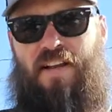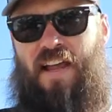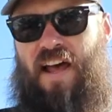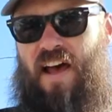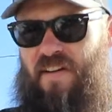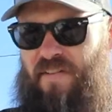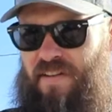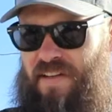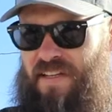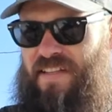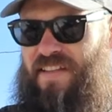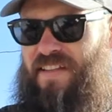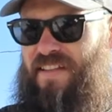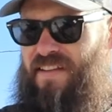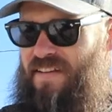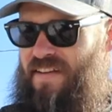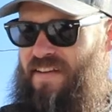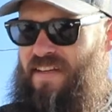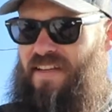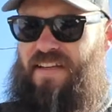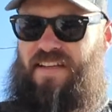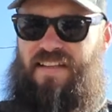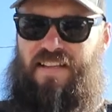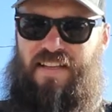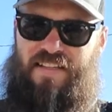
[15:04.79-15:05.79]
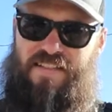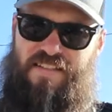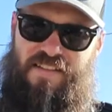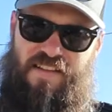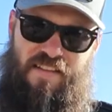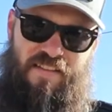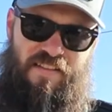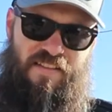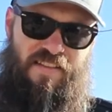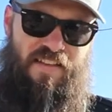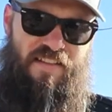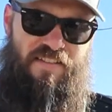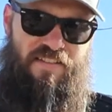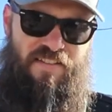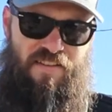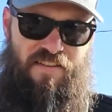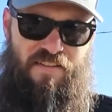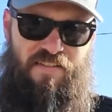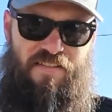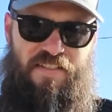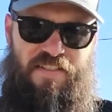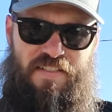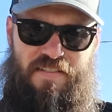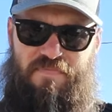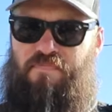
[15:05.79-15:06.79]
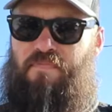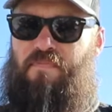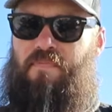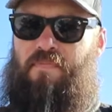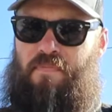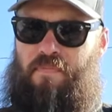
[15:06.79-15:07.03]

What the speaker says: Now, that's the other thing too, is